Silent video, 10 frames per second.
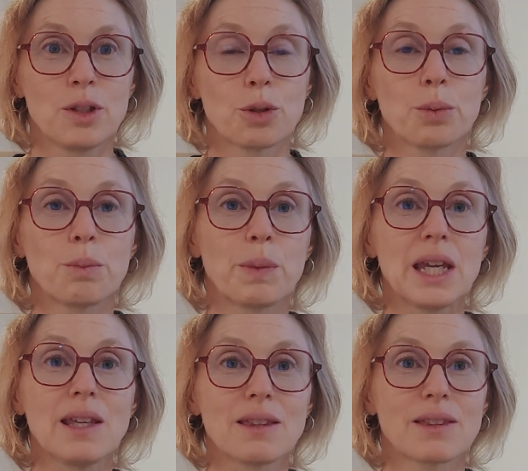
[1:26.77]
you
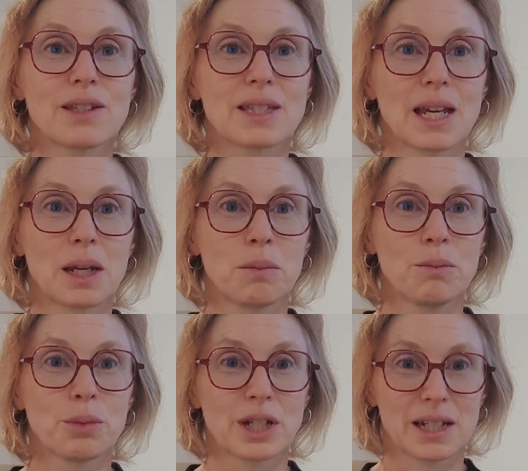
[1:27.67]
repeat the
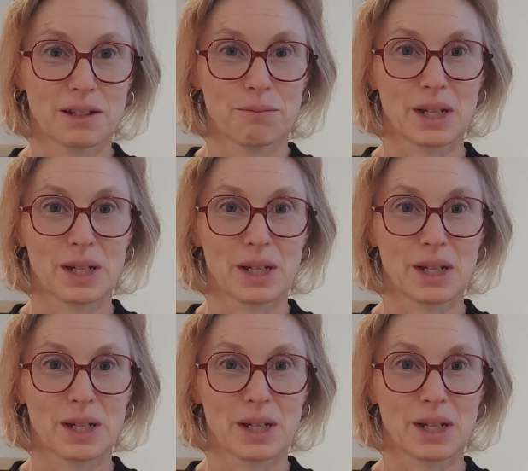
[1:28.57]
same protective